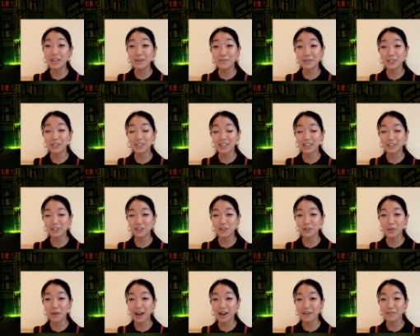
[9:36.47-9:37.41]
image collection you
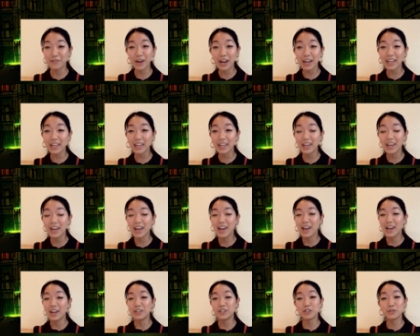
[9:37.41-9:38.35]
have ready,
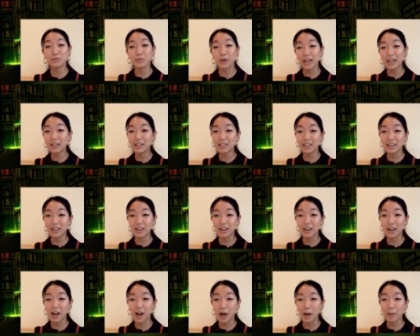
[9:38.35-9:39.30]
and just right click and
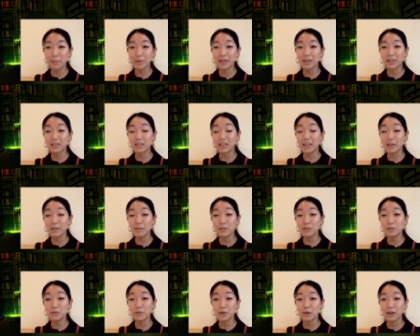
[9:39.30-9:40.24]
copy the image
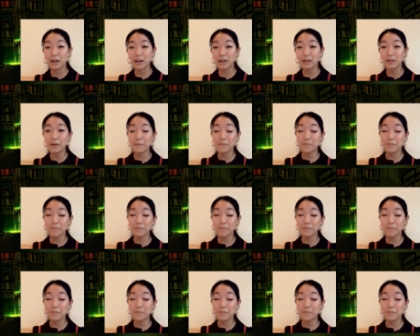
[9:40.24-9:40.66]
URL